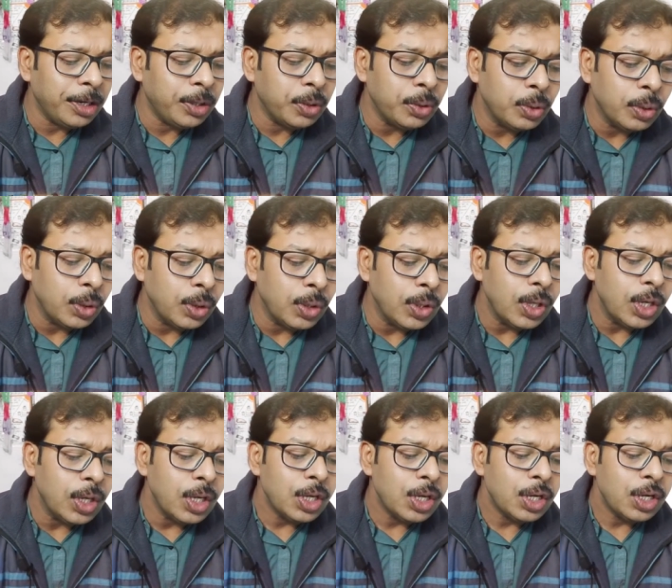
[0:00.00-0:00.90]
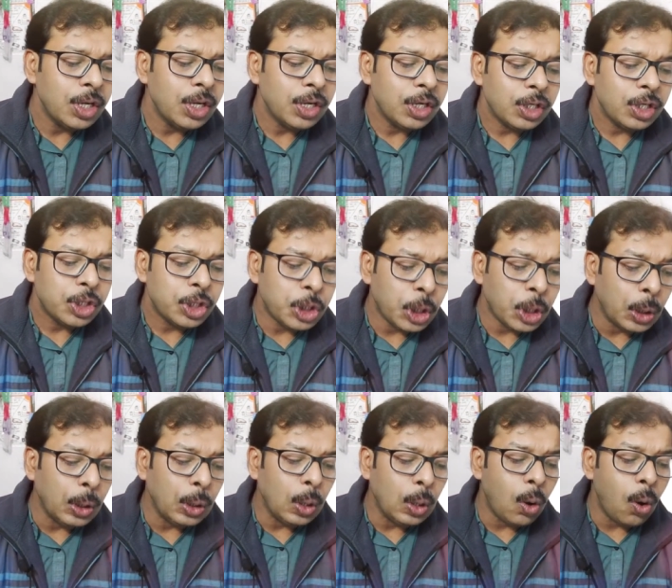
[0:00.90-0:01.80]
to go, so
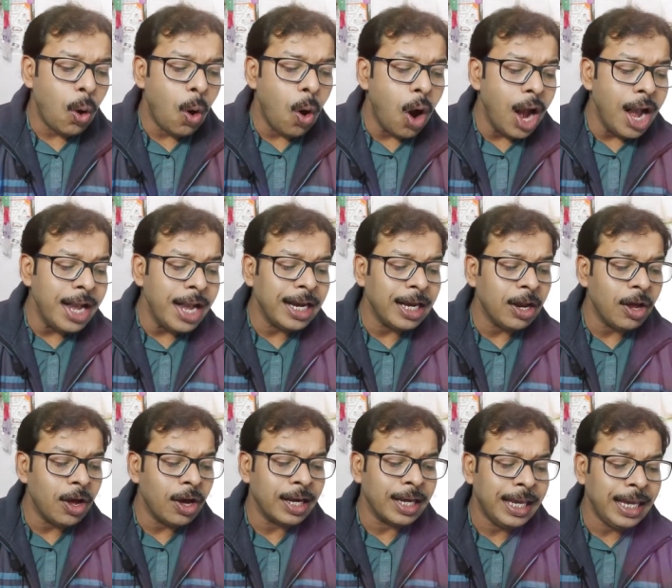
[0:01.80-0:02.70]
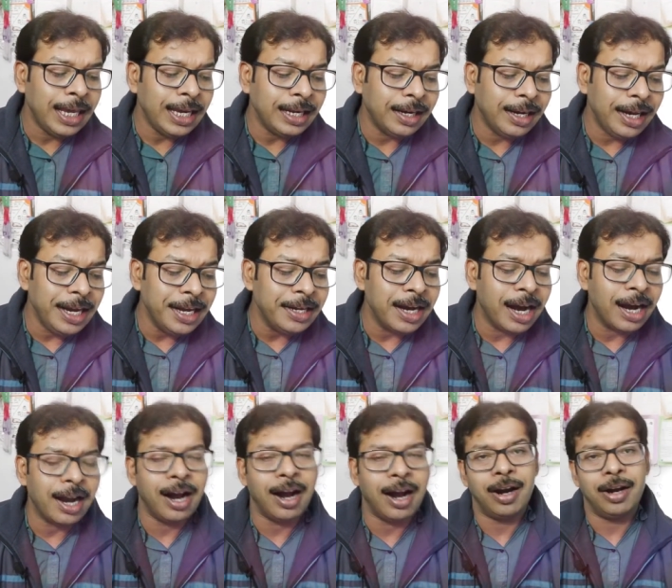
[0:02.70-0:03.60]
all day long he cleaned
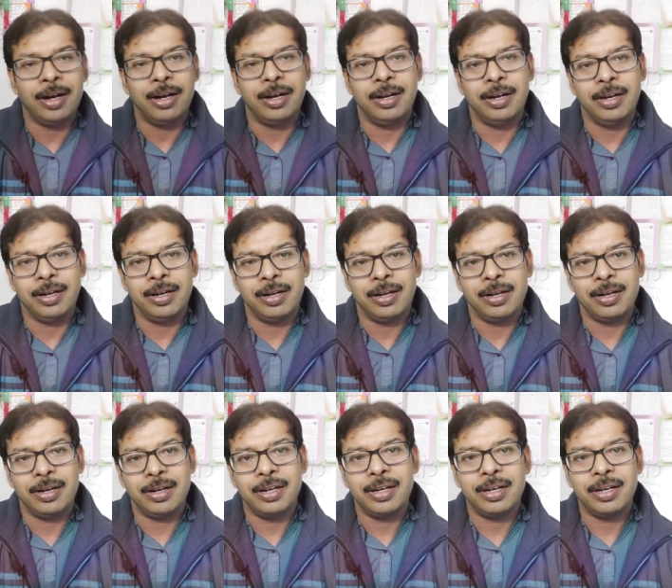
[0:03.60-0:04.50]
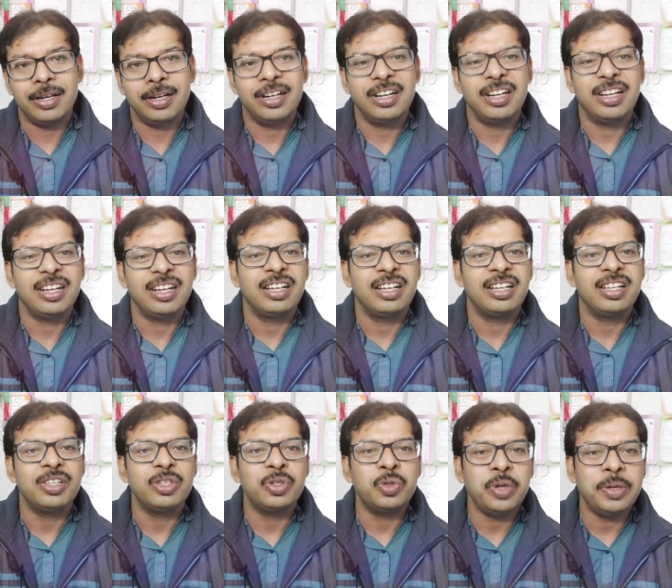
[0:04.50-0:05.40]
her heart.
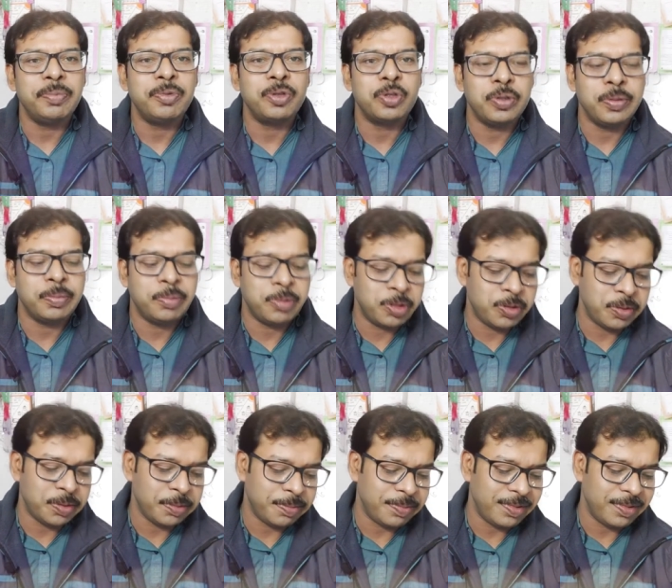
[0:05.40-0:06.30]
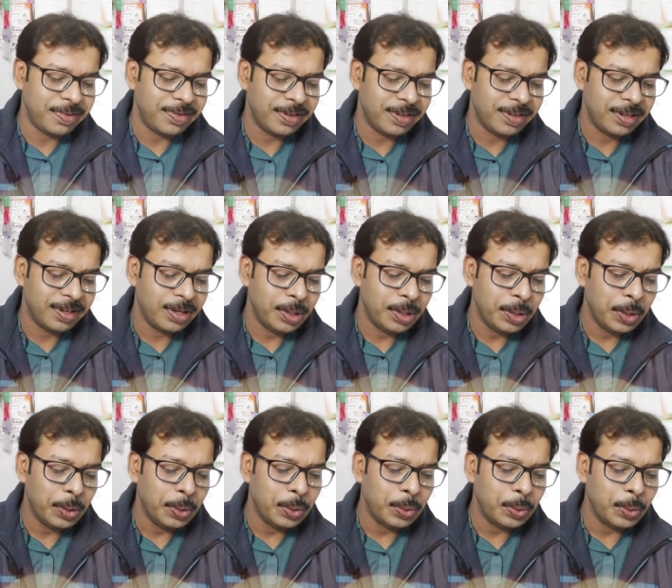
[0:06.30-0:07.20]
Swift, swift, swift.
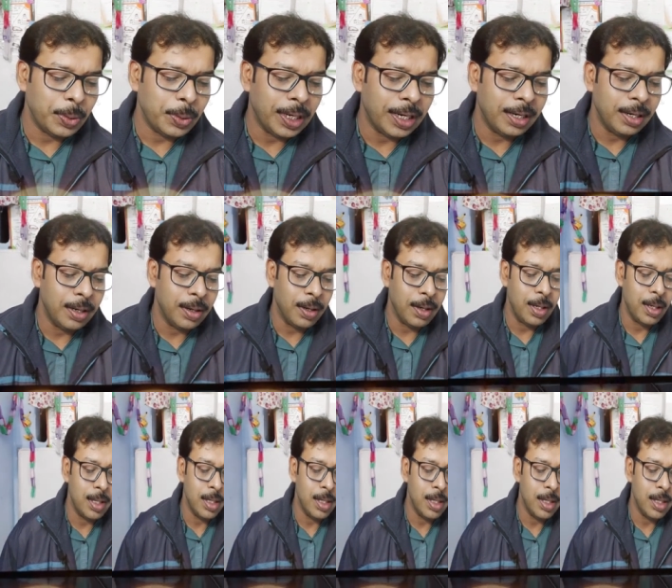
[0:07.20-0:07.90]
One hot